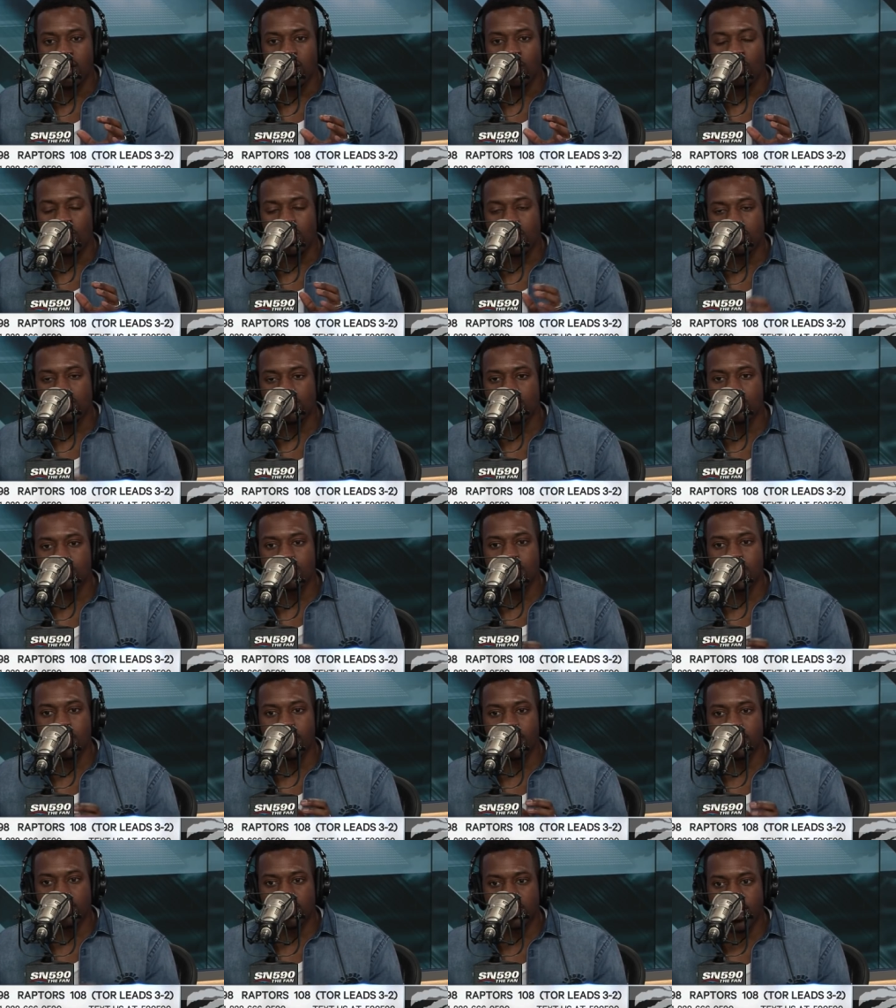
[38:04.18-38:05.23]
what concerns me
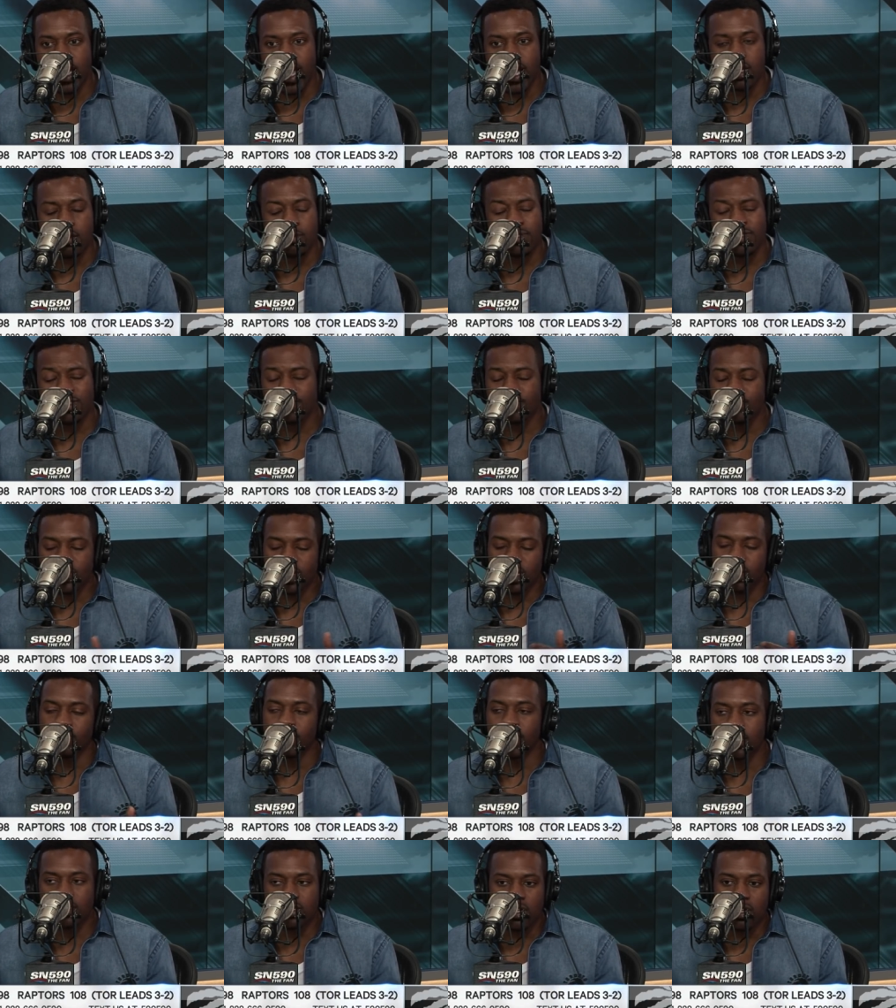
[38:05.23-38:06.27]
about Siakam is I
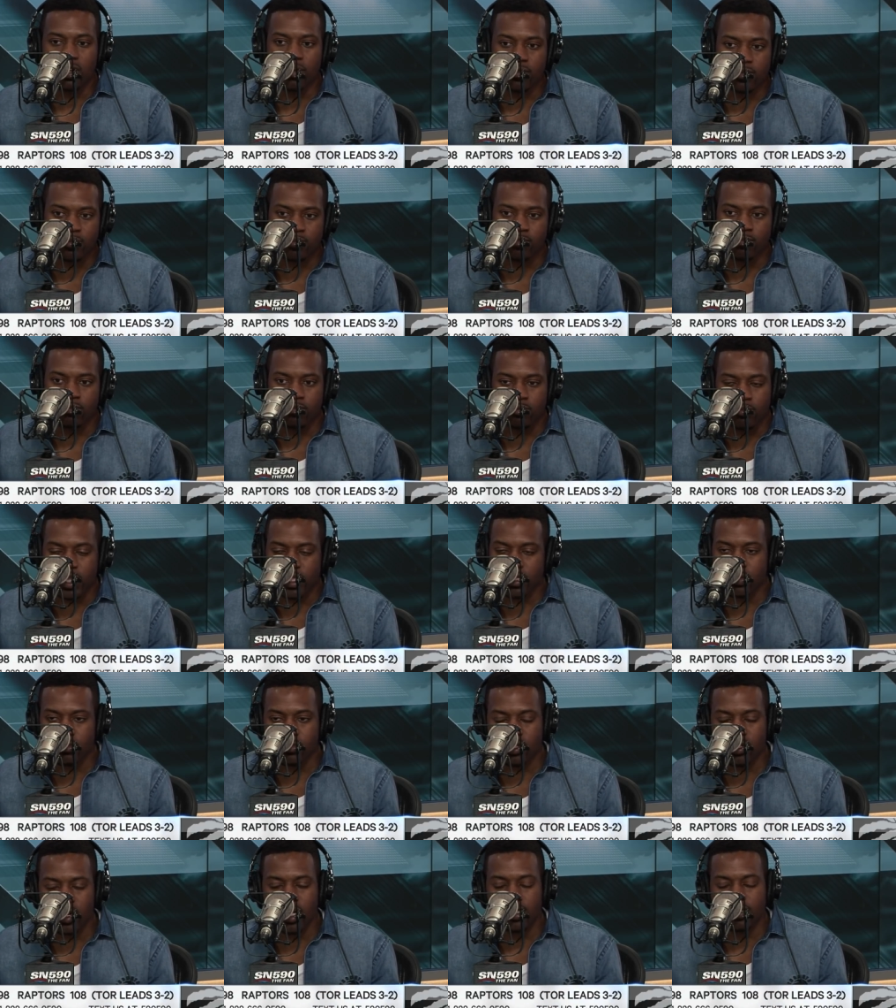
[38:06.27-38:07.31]
mean he's going to miss
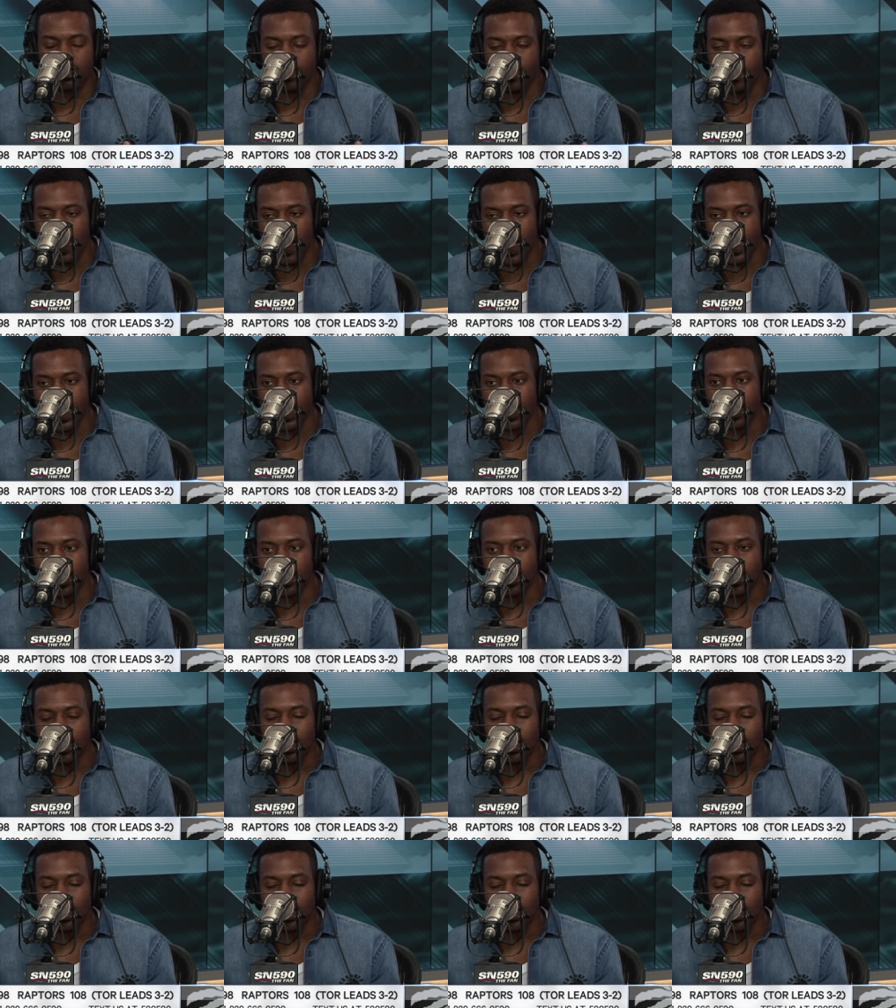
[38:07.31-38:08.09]
some shots fine